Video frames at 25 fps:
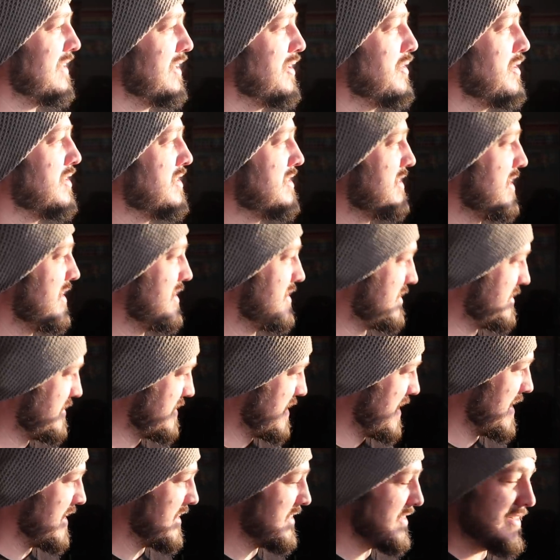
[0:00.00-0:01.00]
The sun
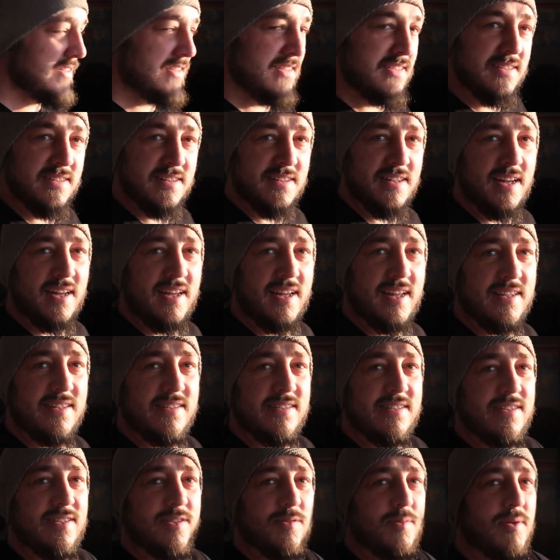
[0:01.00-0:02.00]
sets
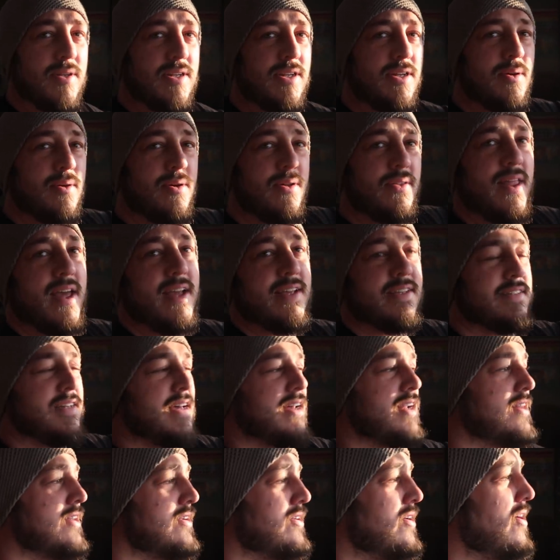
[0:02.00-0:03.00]
against this window on that
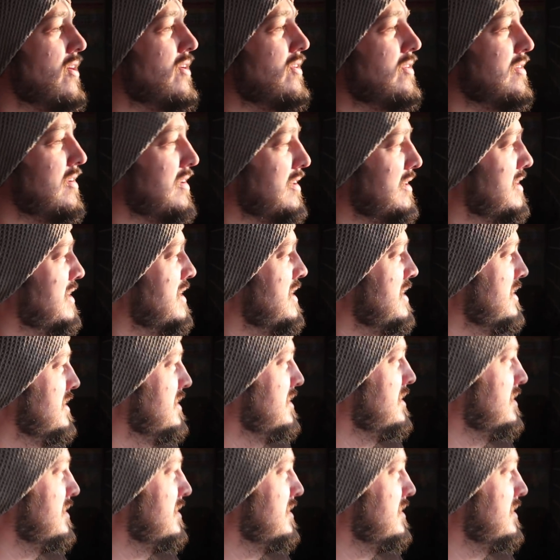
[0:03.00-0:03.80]
side of the garden and